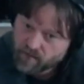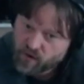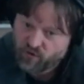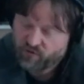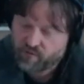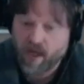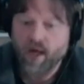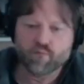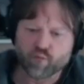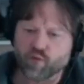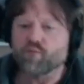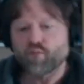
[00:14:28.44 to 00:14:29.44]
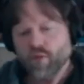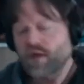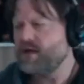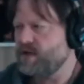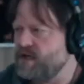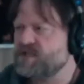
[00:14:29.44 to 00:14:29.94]
You've,
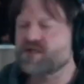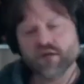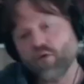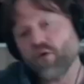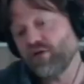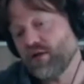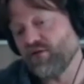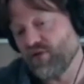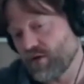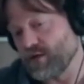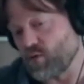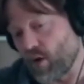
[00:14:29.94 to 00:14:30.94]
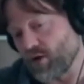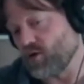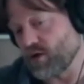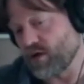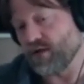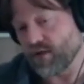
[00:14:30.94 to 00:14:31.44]
it's the equivalent of there is one
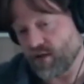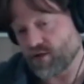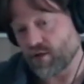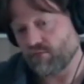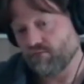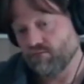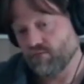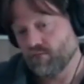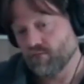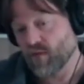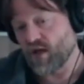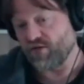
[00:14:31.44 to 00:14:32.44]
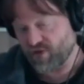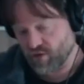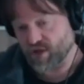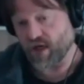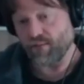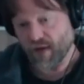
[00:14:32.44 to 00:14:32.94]
cook in the kitchen. If you
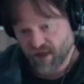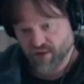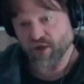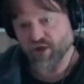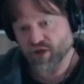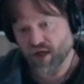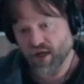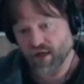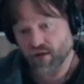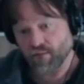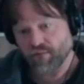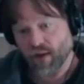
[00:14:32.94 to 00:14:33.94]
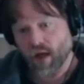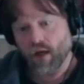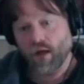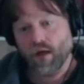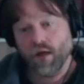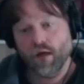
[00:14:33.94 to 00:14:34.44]
say, make a sponge cake,
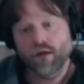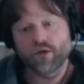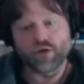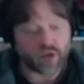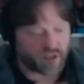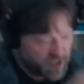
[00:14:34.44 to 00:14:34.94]
you're going